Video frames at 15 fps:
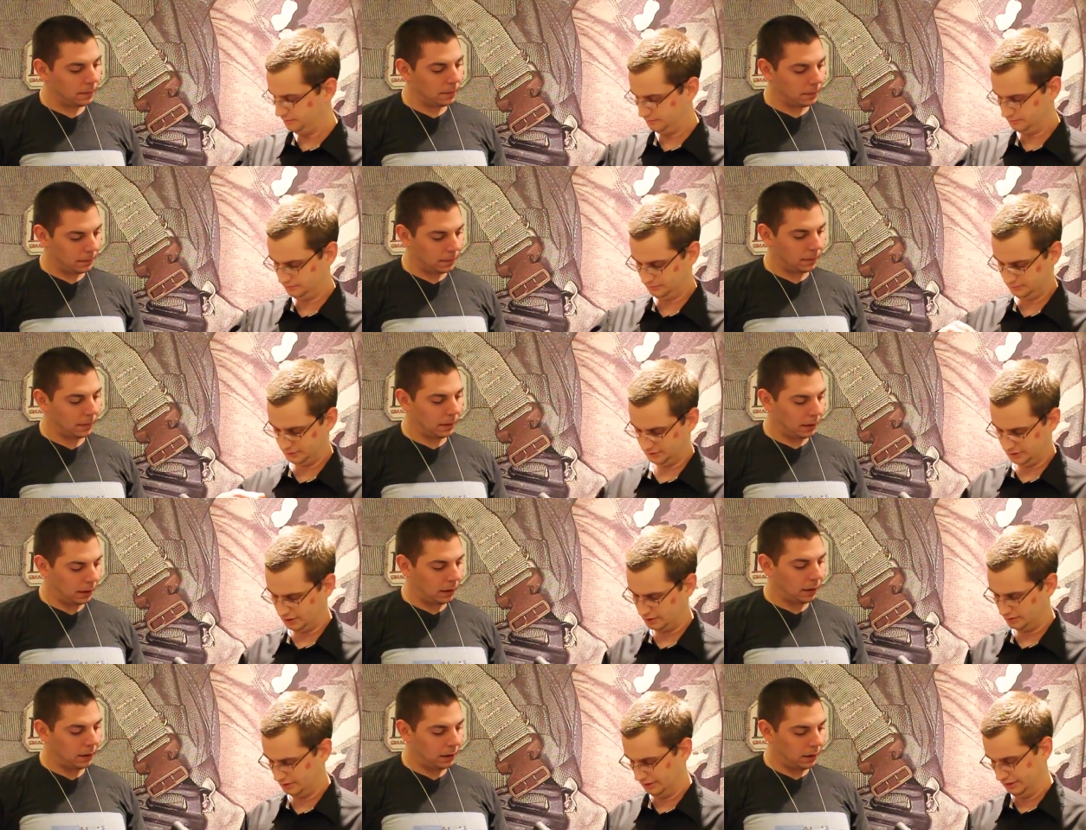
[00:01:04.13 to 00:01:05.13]

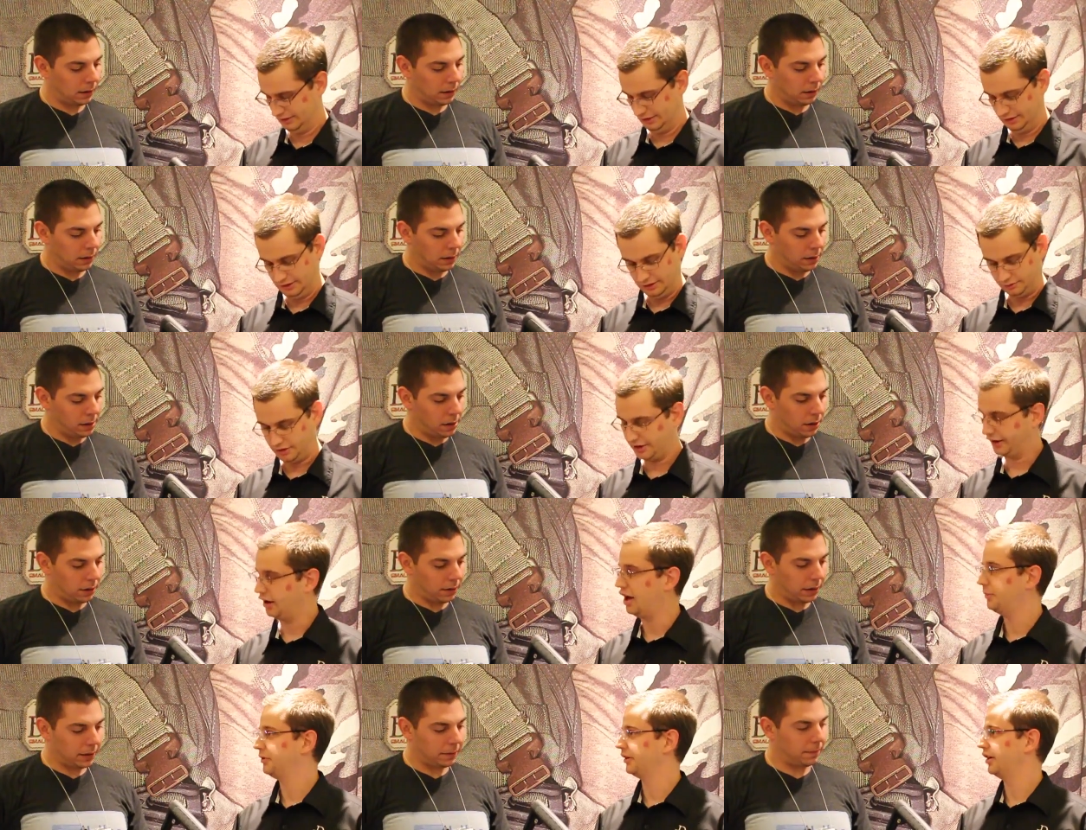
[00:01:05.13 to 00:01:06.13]
Speaker 1: So running
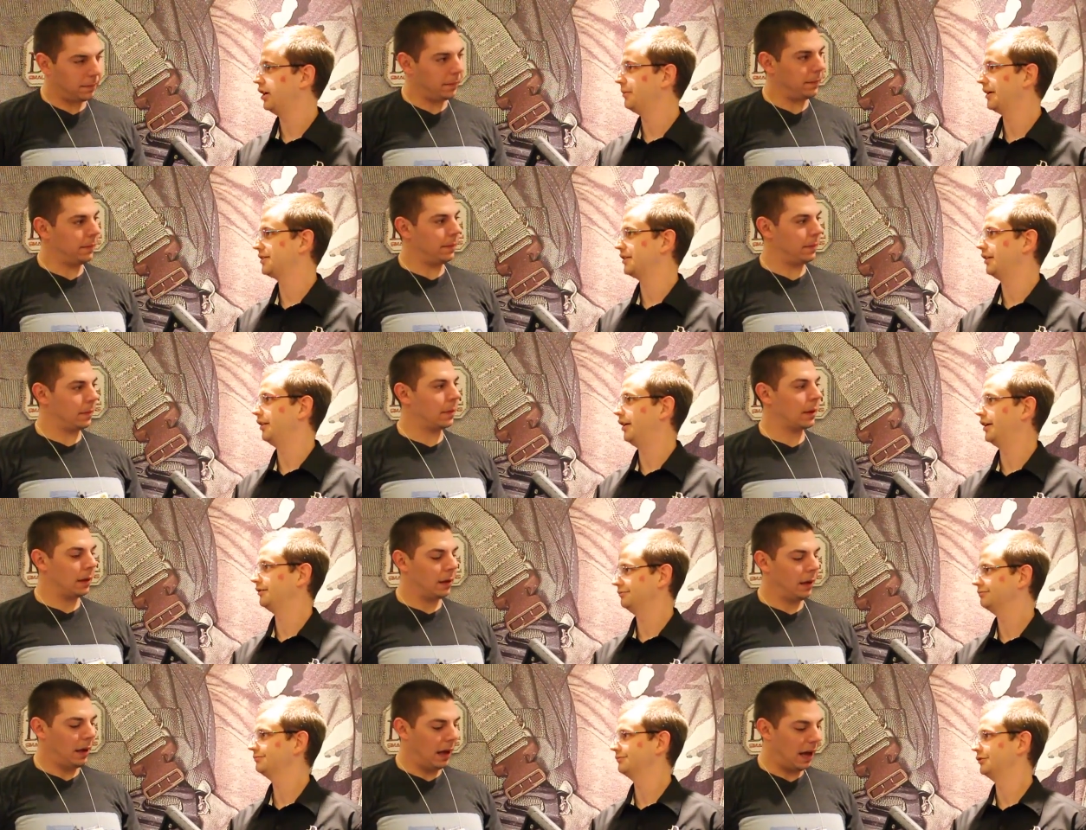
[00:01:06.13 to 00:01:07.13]
an optic the gun makes it a lot,
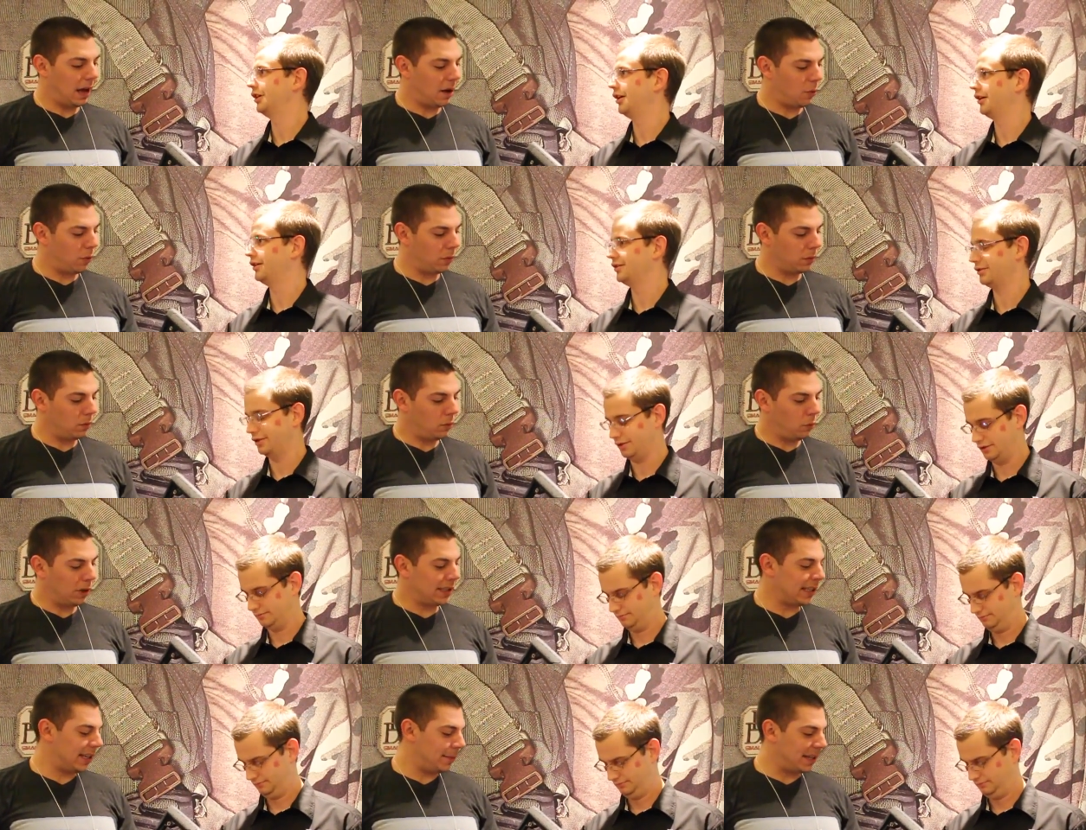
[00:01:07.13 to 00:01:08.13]
a lot uh, easier.
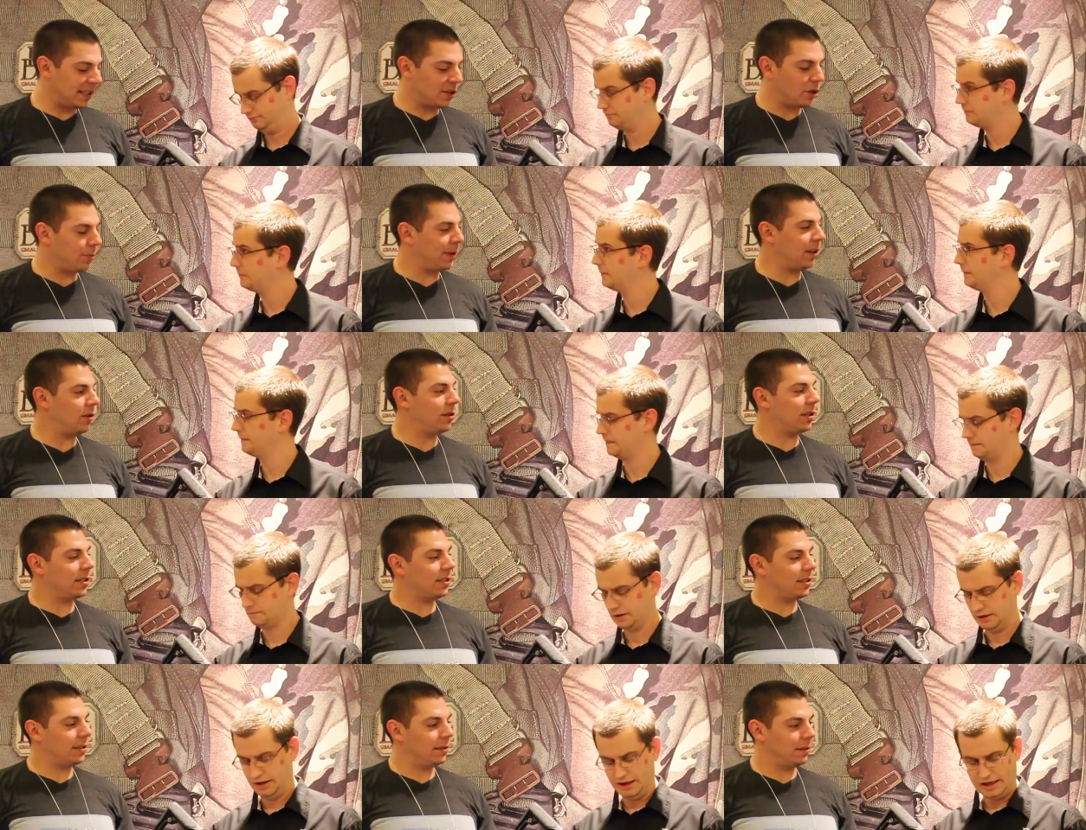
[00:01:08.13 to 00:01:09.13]
What's the MSRP on
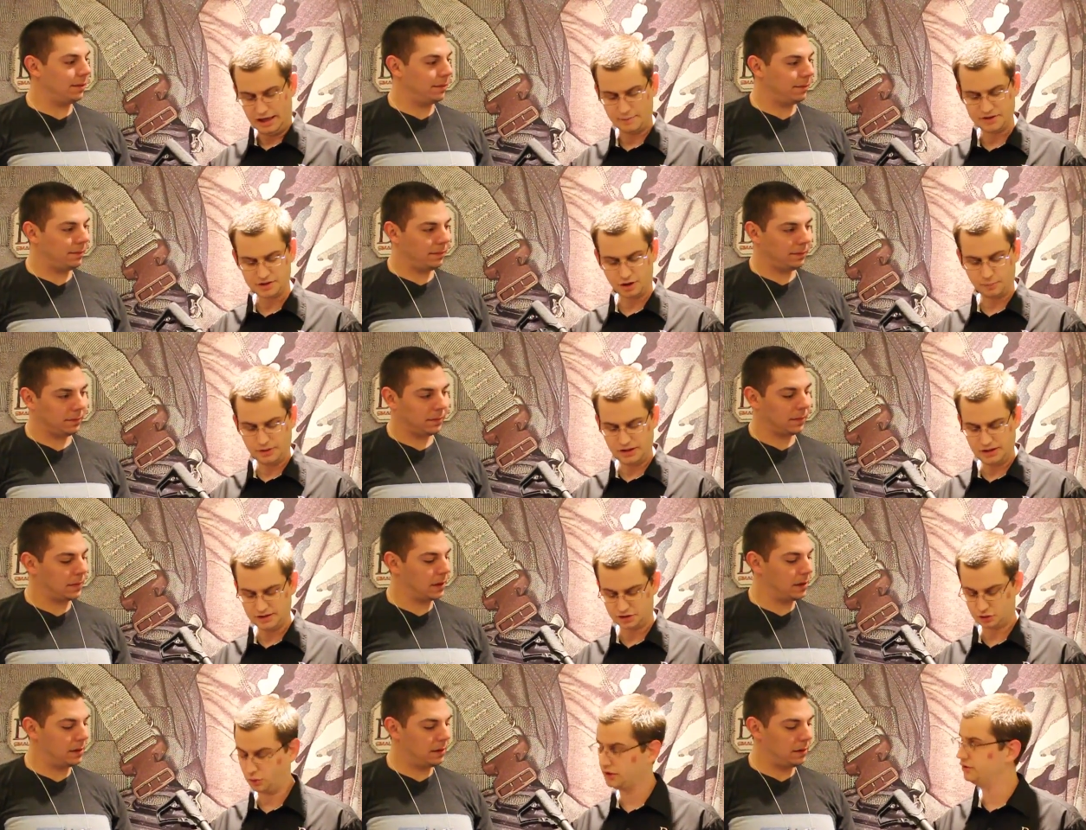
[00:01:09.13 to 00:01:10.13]
this? MSRP
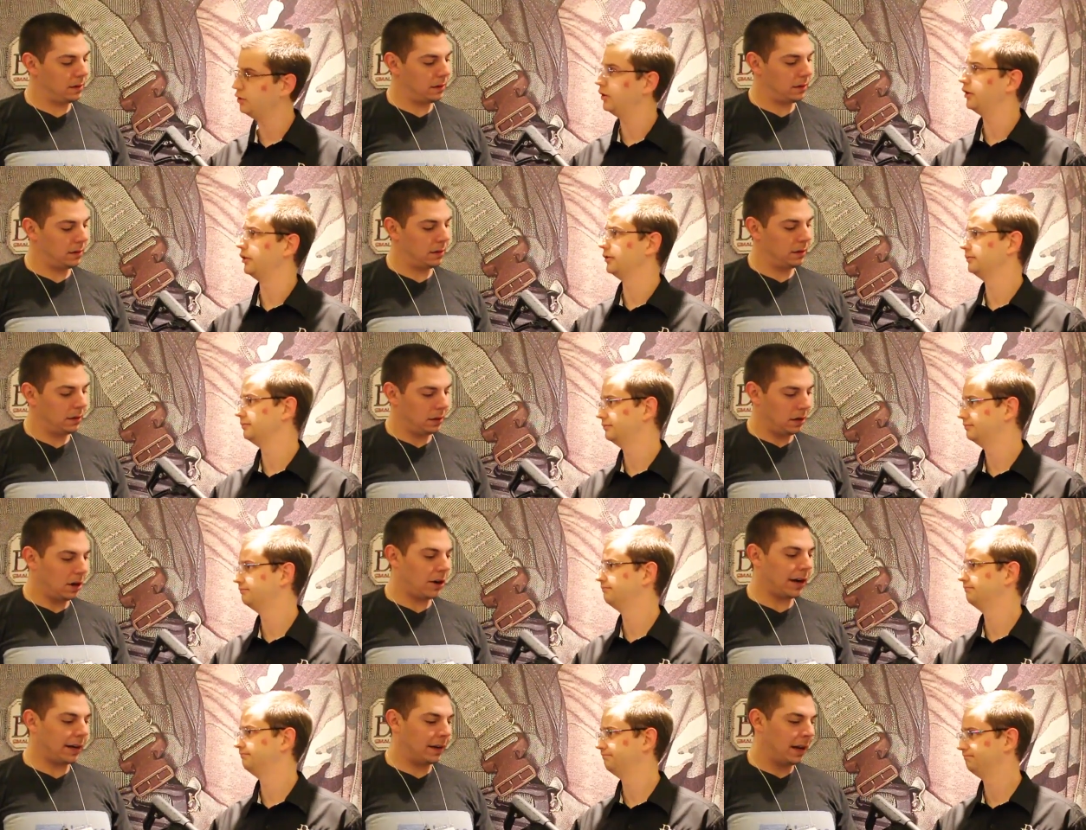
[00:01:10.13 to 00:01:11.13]
is
Speaker 2: 2200
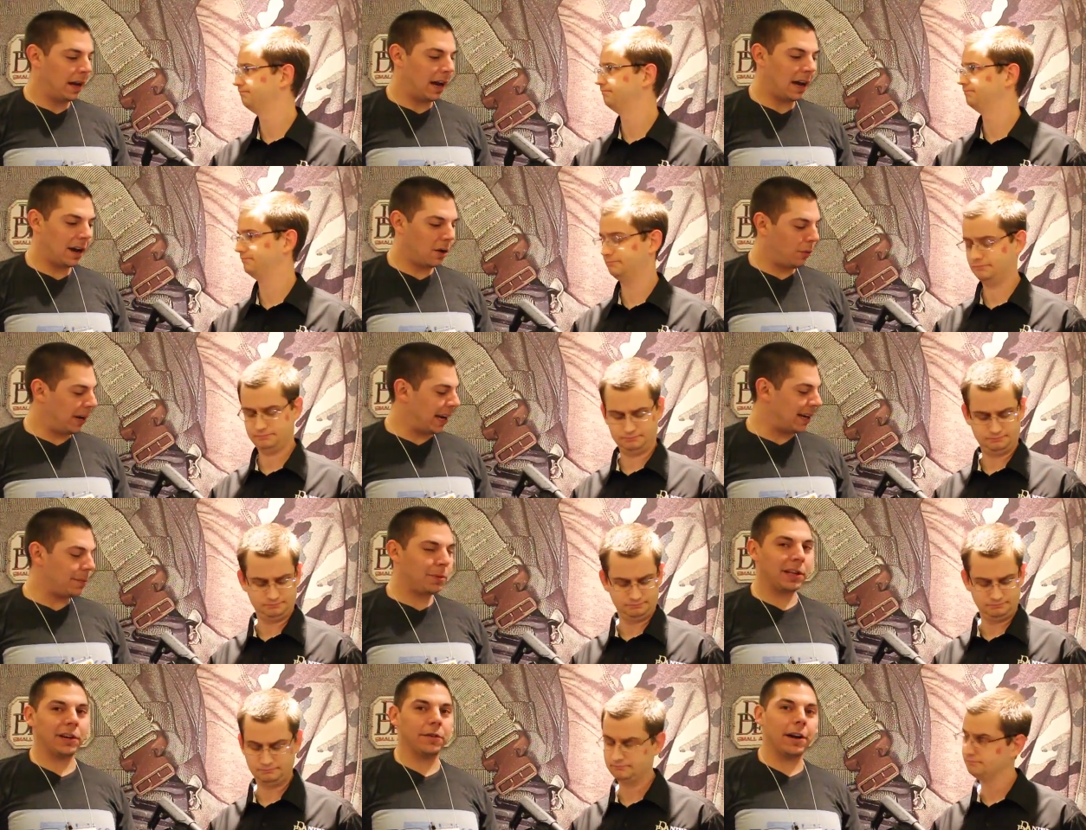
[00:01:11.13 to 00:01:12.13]
All right. Uh, we got
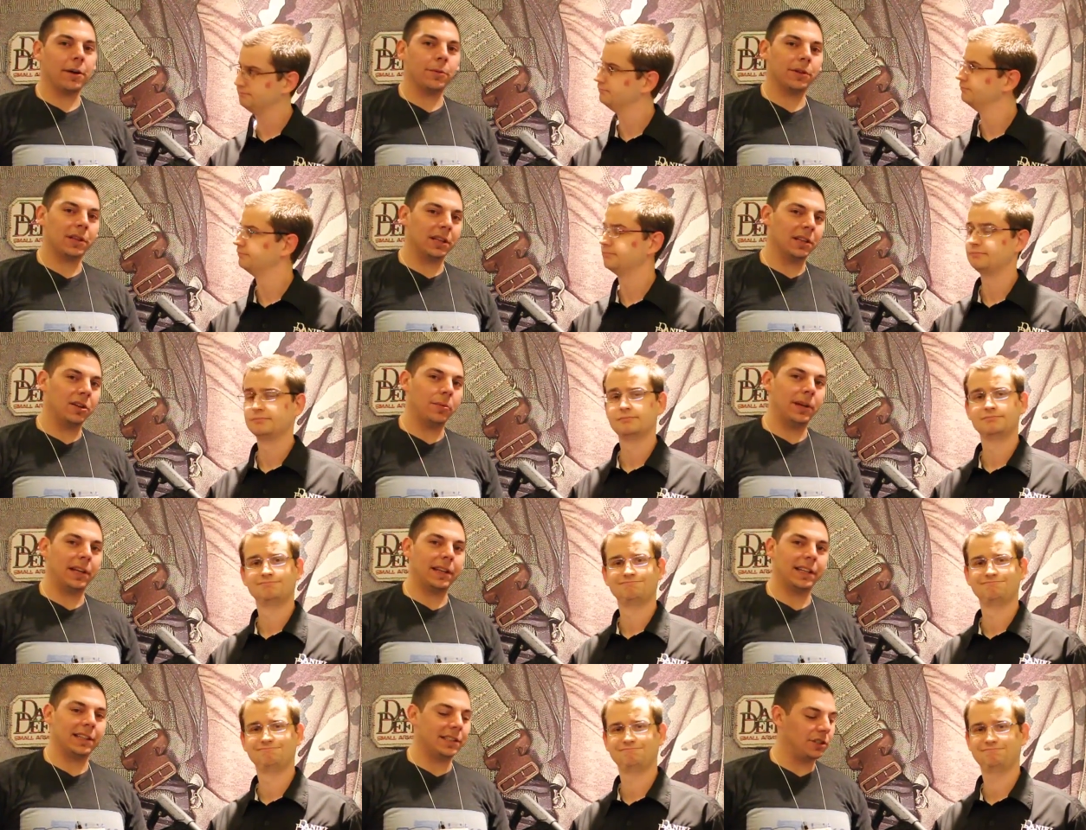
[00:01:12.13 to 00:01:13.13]
to play around with a little
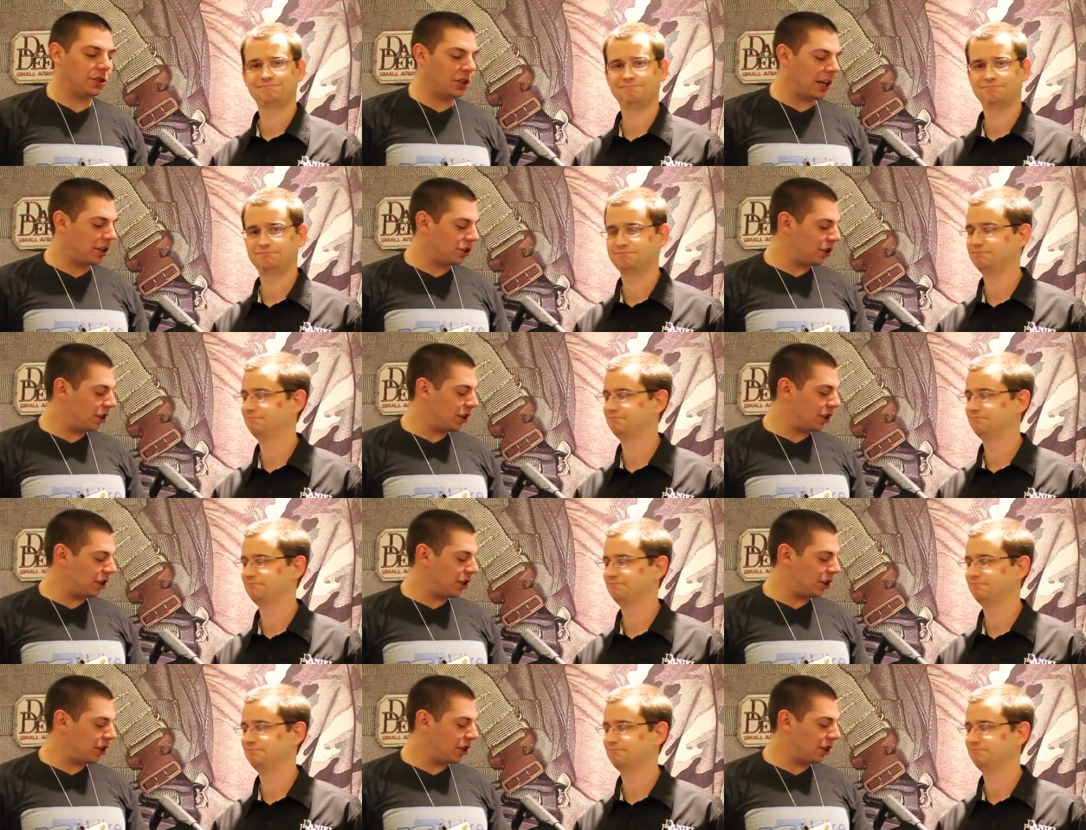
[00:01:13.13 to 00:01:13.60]
bit of this at SHOT